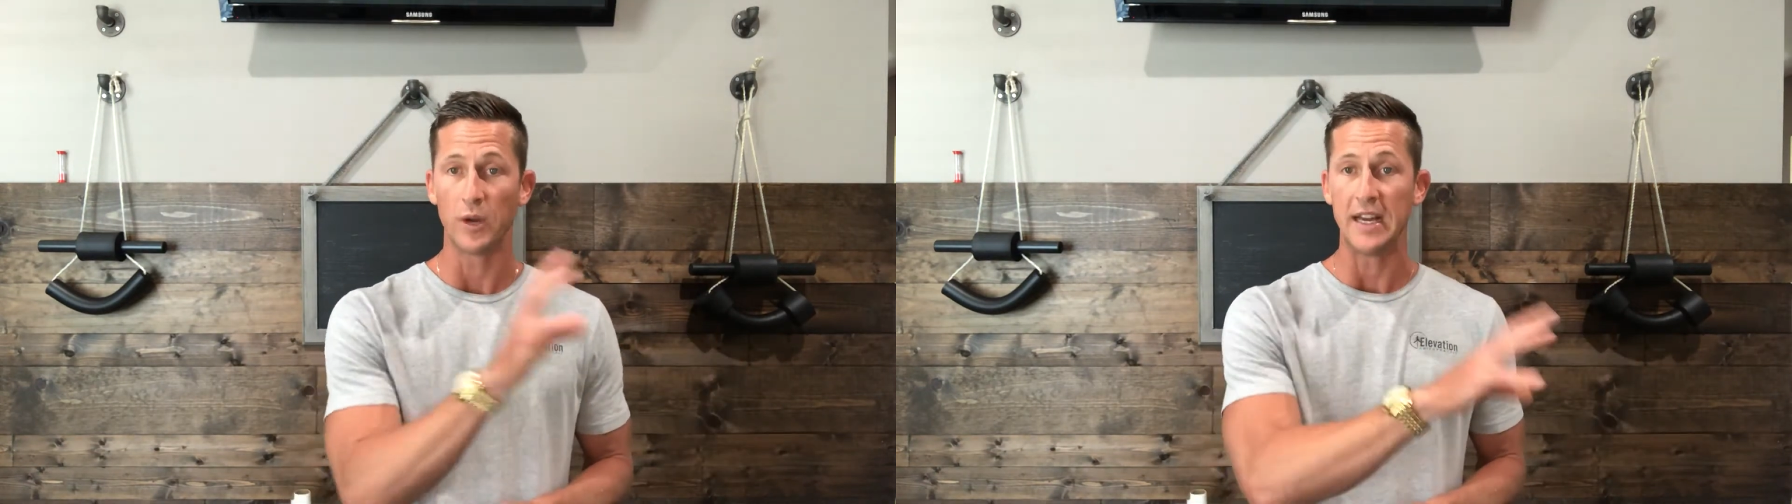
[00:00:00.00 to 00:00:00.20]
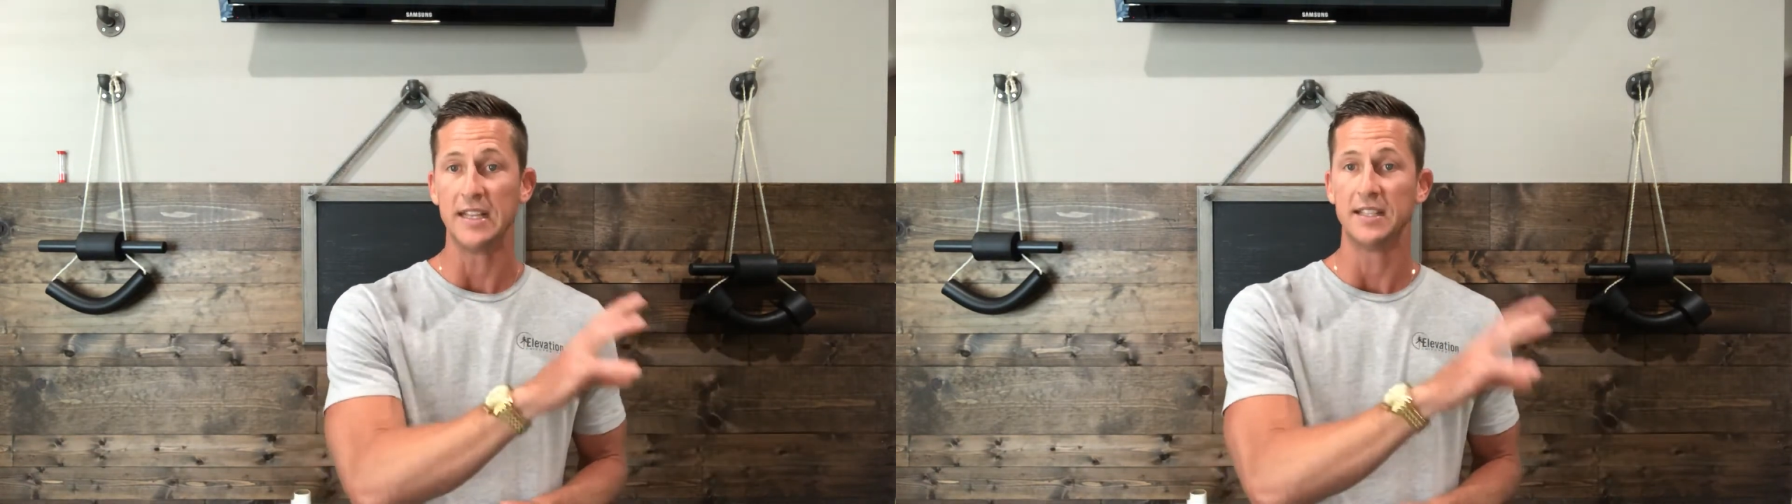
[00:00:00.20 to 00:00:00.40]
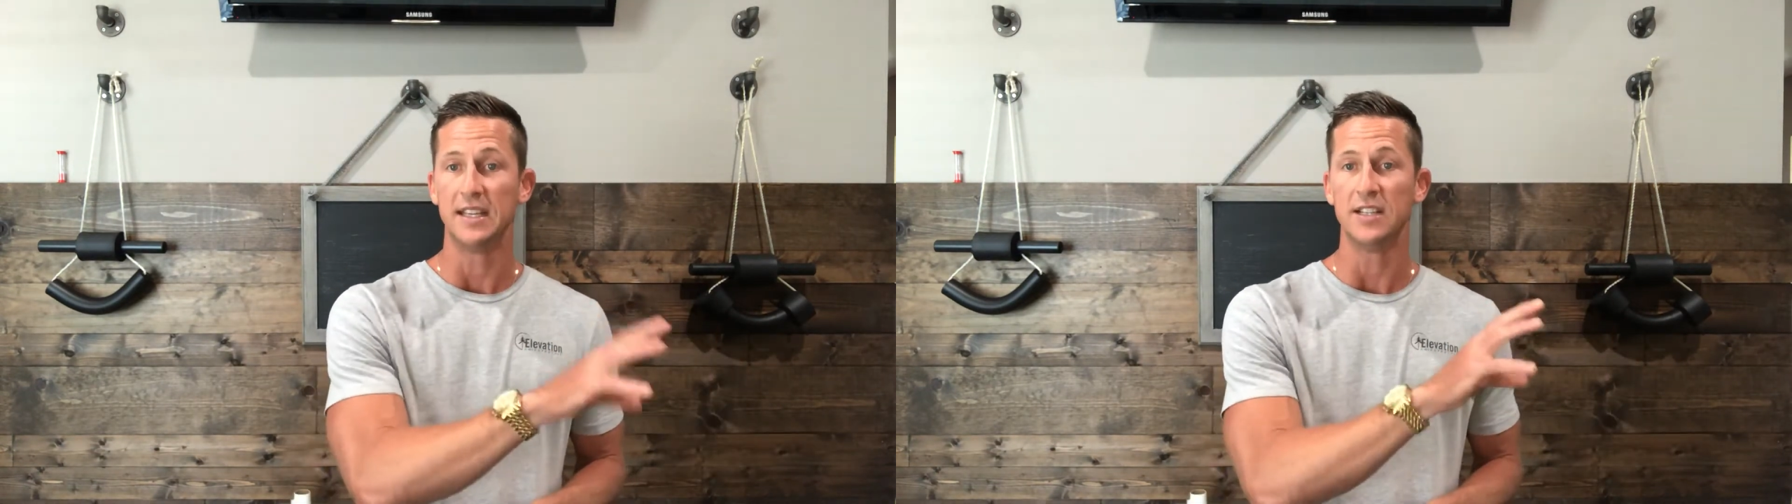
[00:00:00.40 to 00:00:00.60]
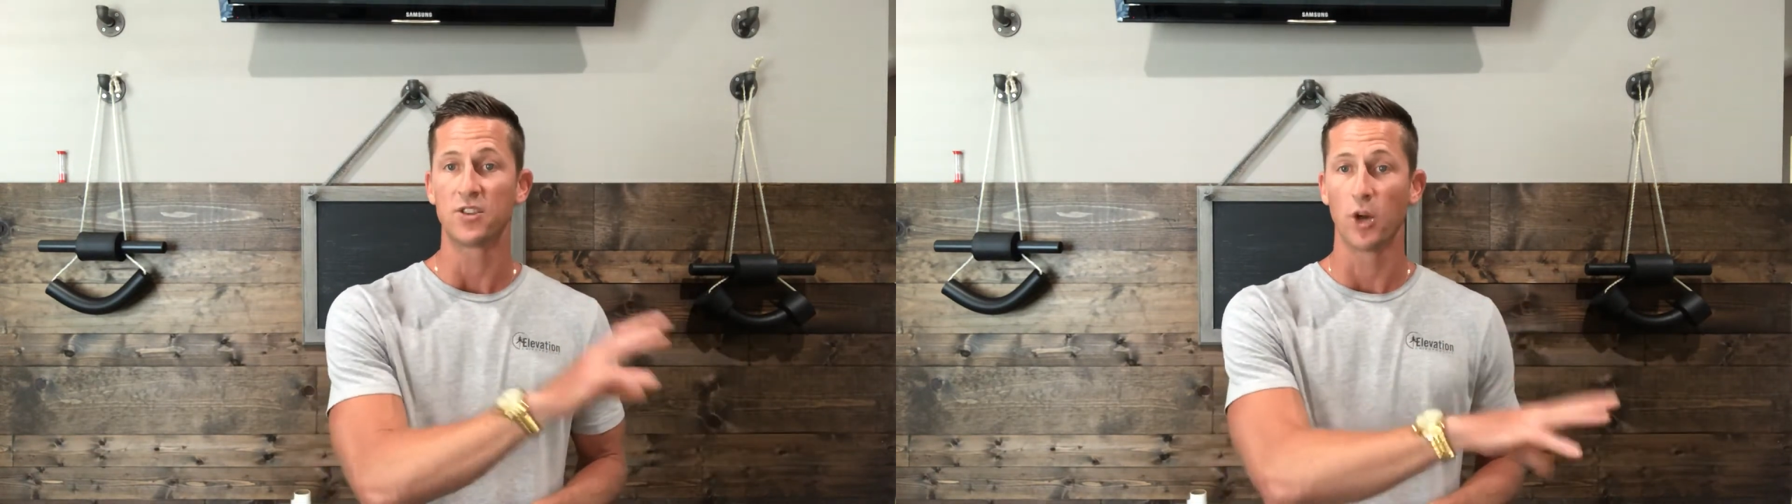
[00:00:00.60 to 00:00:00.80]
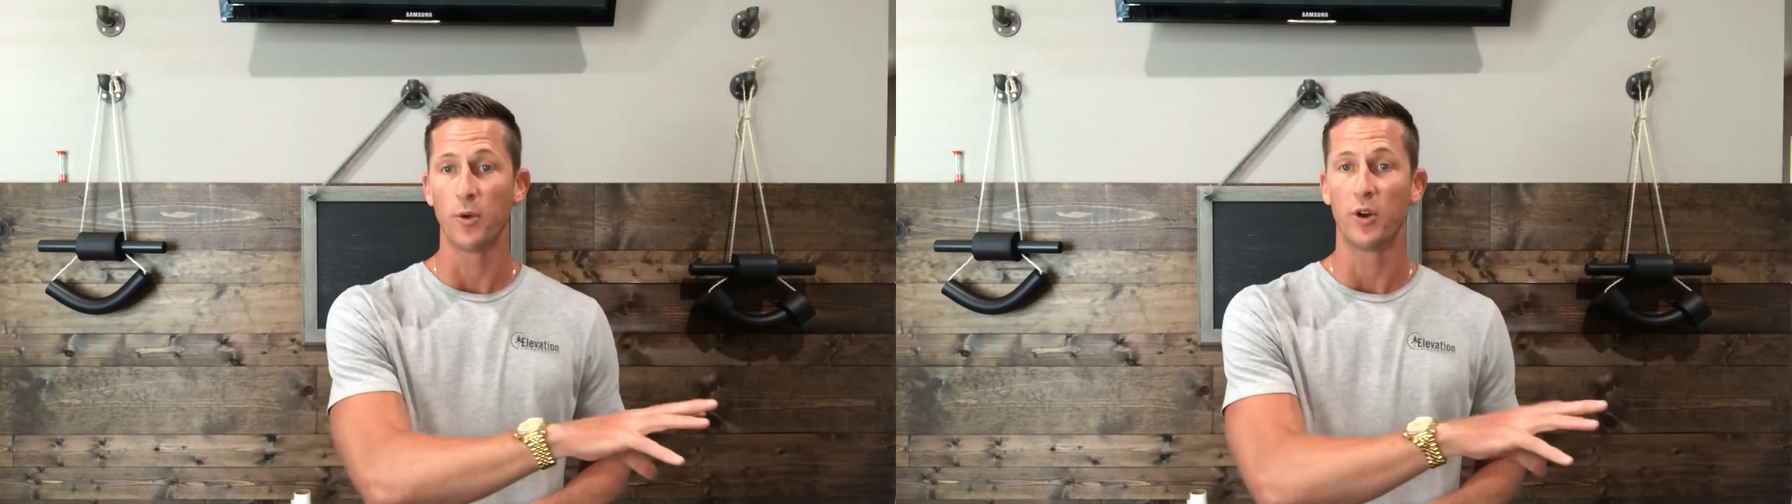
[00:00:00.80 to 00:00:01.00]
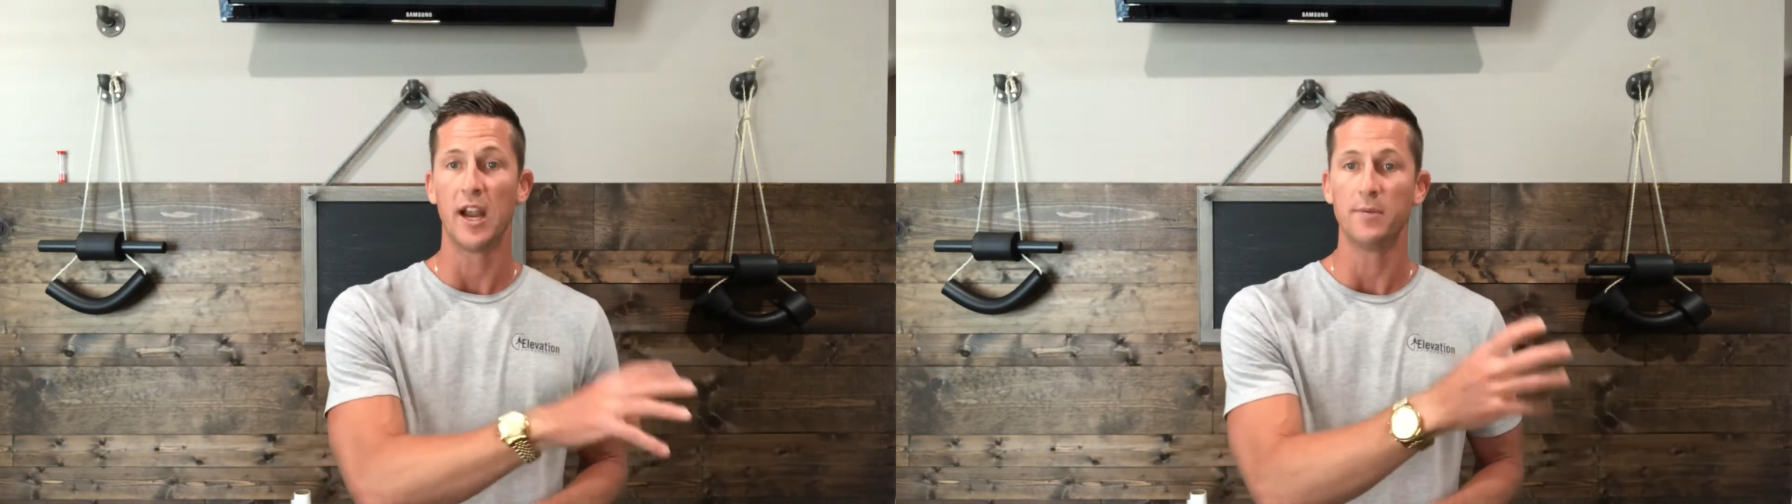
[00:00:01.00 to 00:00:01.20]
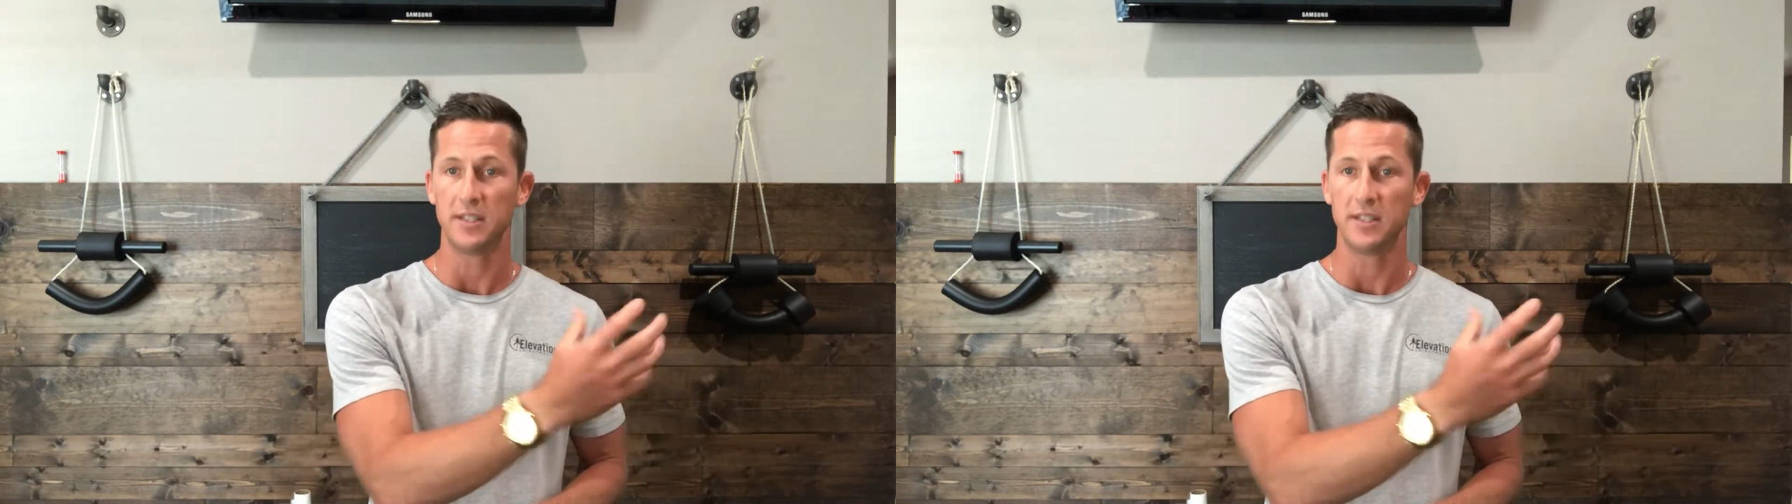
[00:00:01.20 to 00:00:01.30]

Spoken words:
reads these thermograms.